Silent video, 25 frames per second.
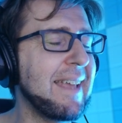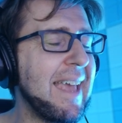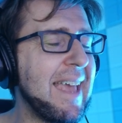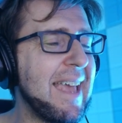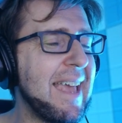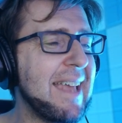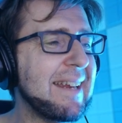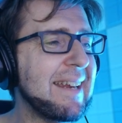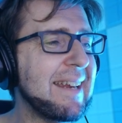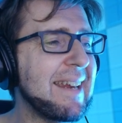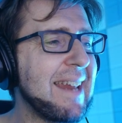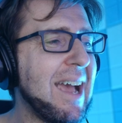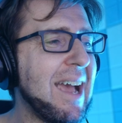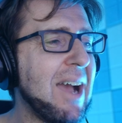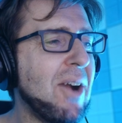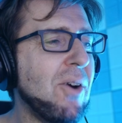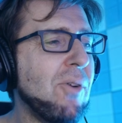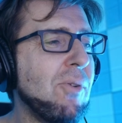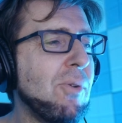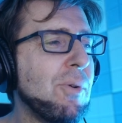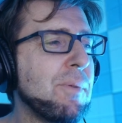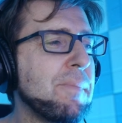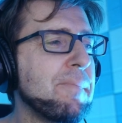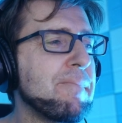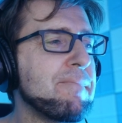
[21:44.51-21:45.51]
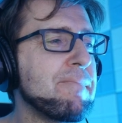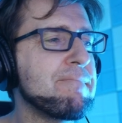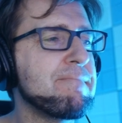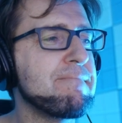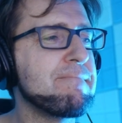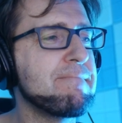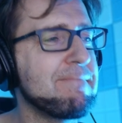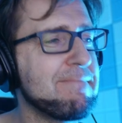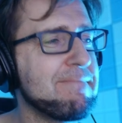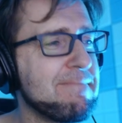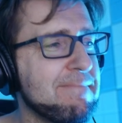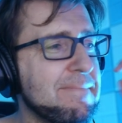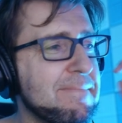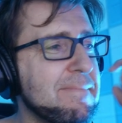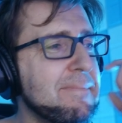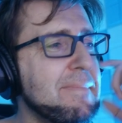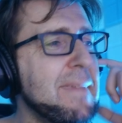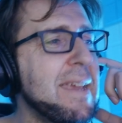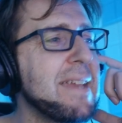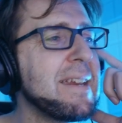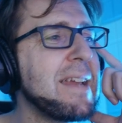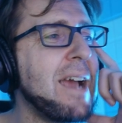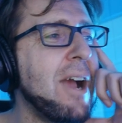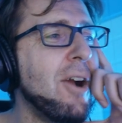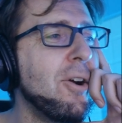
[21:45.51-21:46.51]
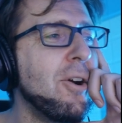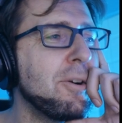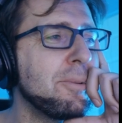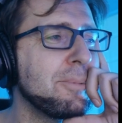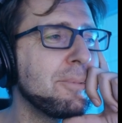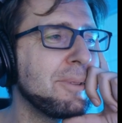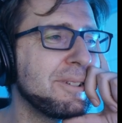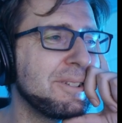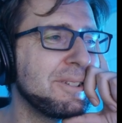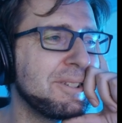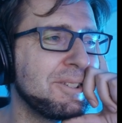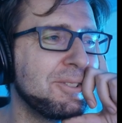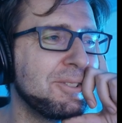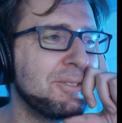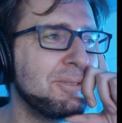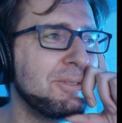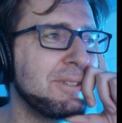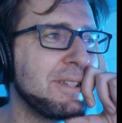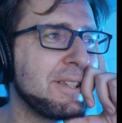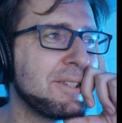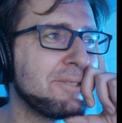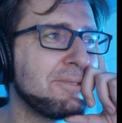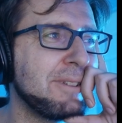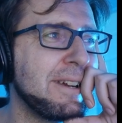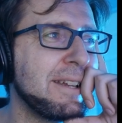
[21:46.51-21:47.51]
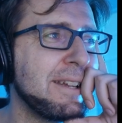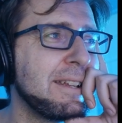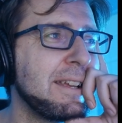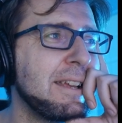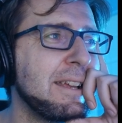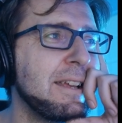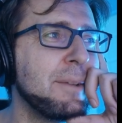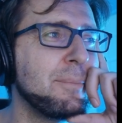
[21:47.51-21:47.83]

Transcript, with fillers: And now, man, how am I going to do this, right?